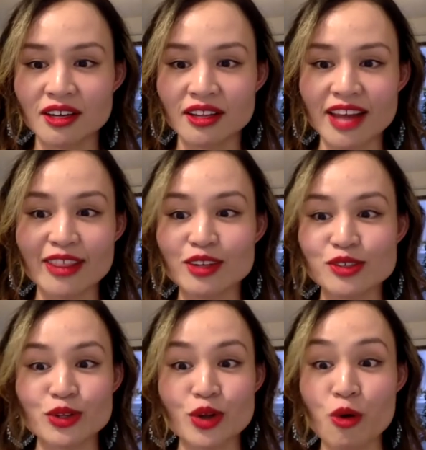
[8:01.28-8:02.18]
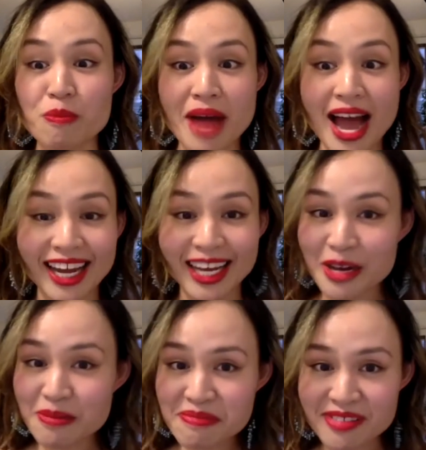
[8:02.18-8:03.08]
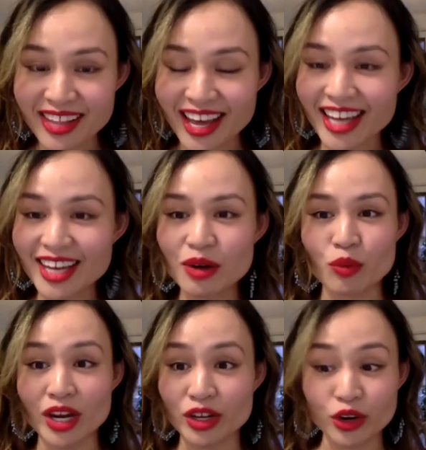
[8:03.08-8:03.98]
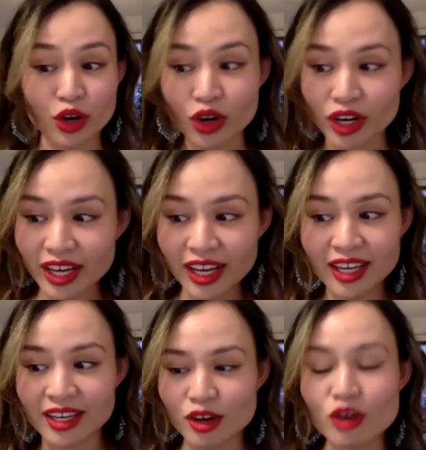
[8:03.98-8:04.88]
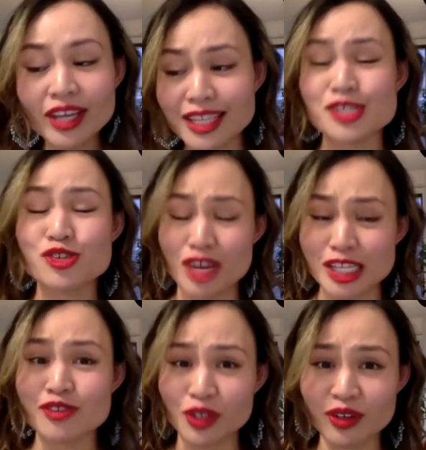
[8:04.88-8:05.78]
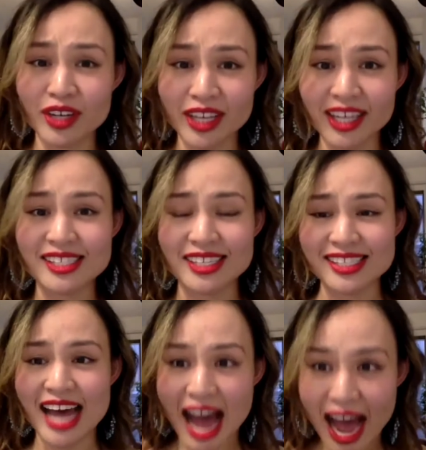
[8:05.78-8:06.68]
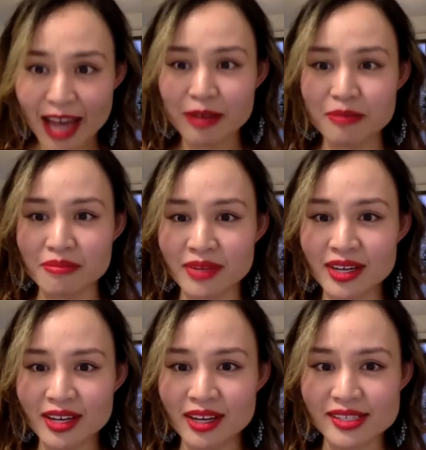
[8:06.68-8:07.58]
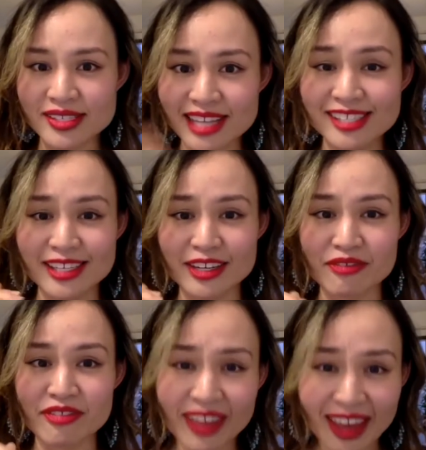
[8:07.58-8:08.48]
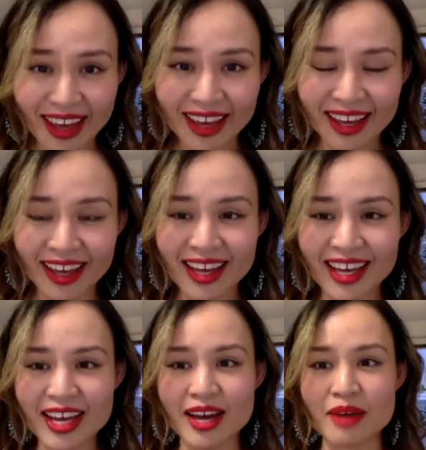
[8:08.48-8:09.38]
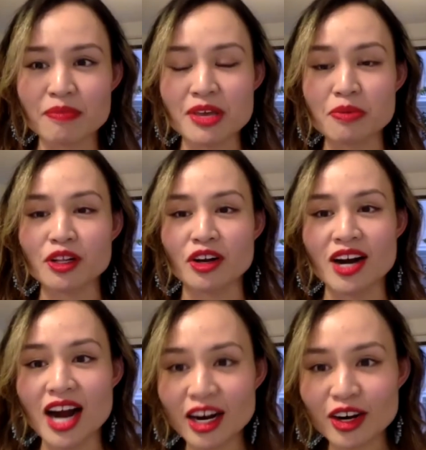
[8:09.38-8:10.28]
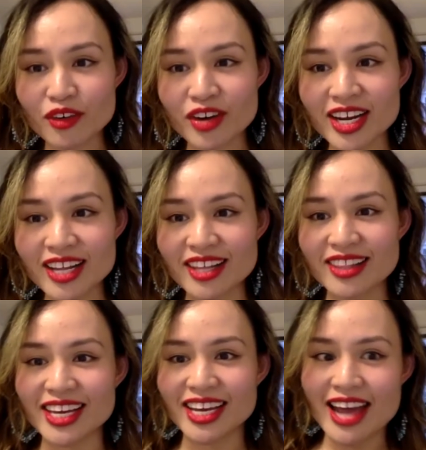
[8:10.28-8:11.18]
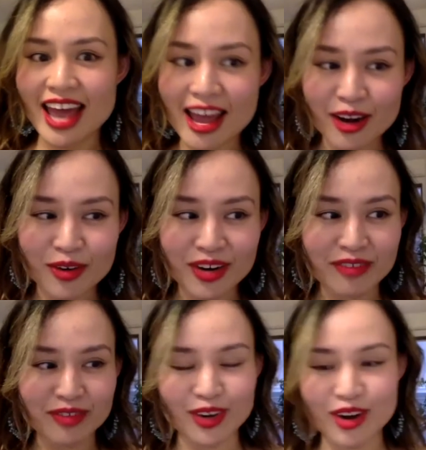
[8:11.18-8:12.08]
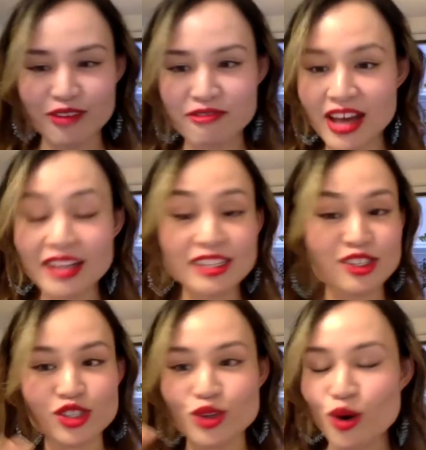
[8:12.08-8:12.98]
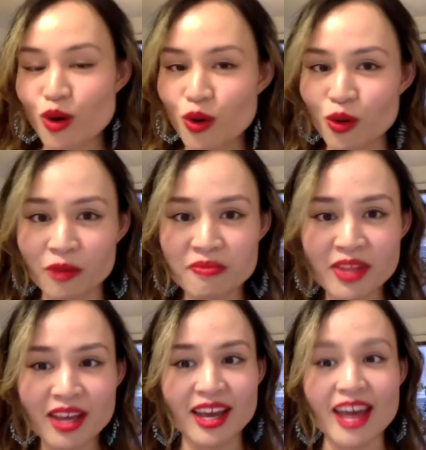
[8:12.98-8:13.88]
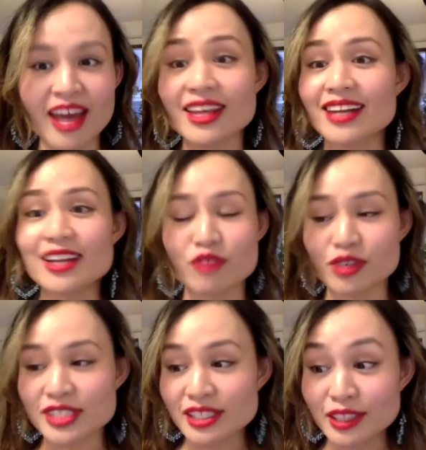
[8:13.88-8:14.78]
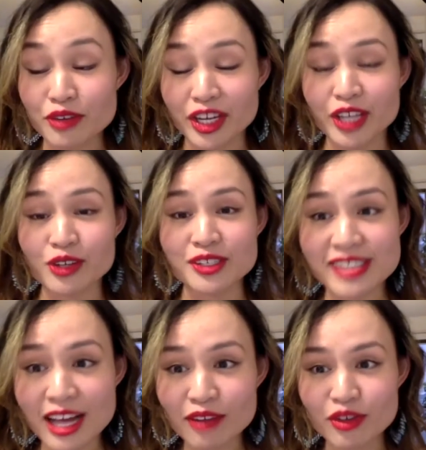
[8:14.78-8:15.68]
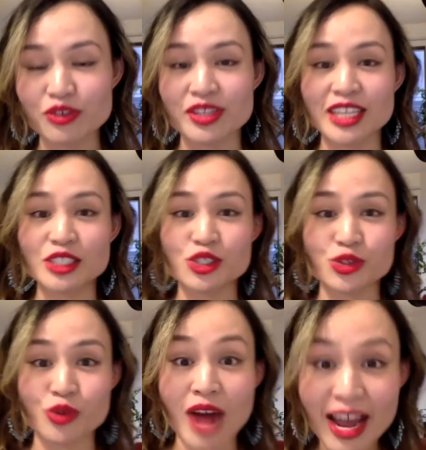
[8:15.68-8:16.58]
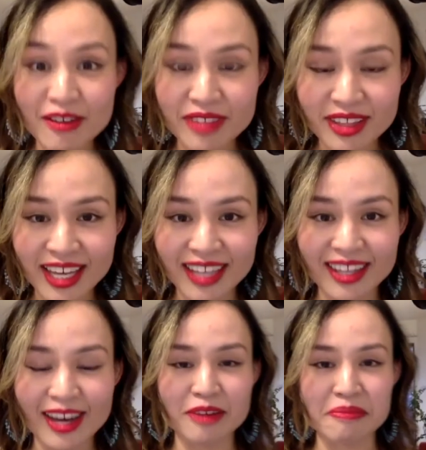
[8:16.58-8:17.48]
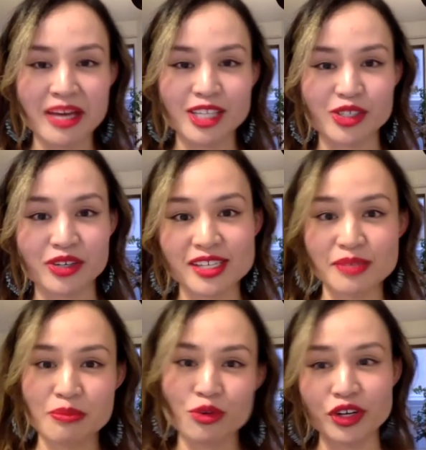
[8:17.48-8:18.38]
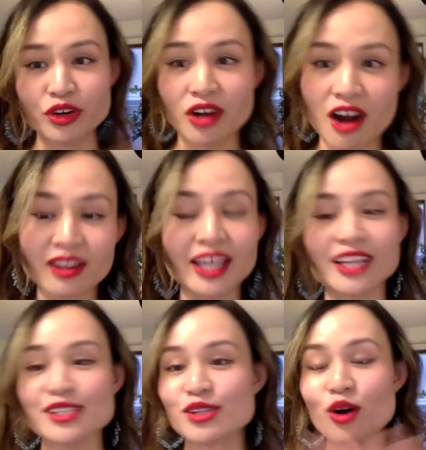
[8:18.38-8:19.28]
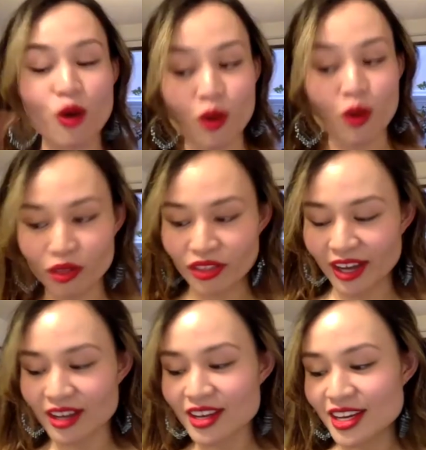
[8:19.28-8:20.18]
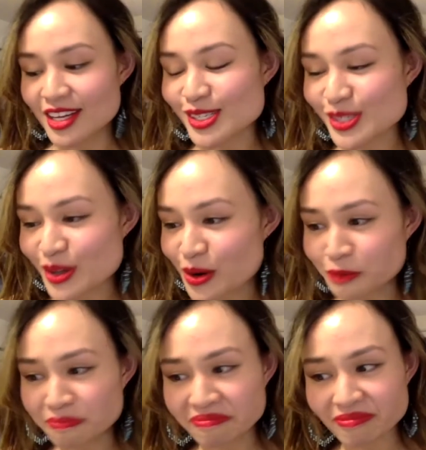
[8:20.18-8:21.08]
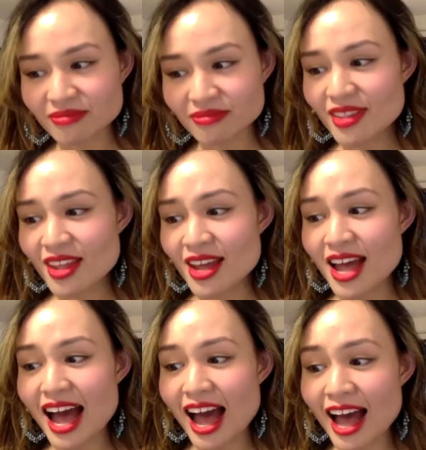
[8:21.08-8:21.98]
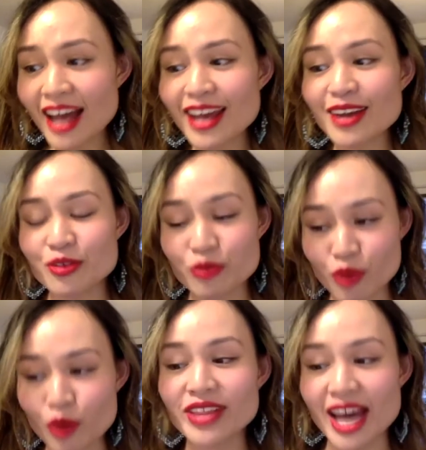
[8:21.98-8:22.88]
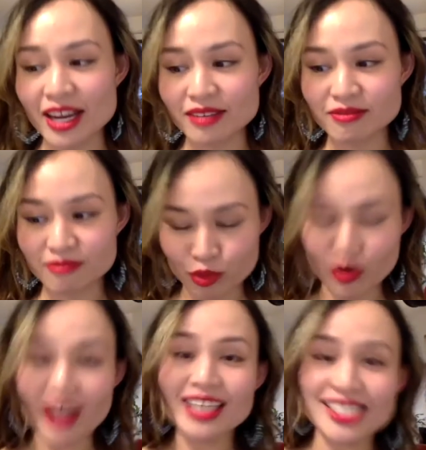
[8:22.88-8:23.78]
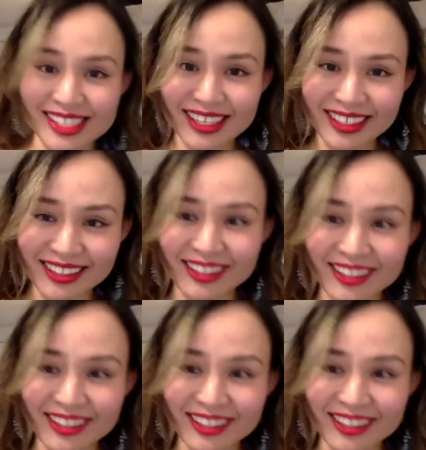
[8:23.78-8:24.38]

that there's no backup, that when you're cooking is stressful. Cooking is a time sensitive thing. People are hungry and then they get angry if they're not fed, and it's just a whole. And then if you're delivering it yourself, you have to then drive the thing there and make sure it doesn't move in your car. Like, it's a whole thing. So I wrote that rice scene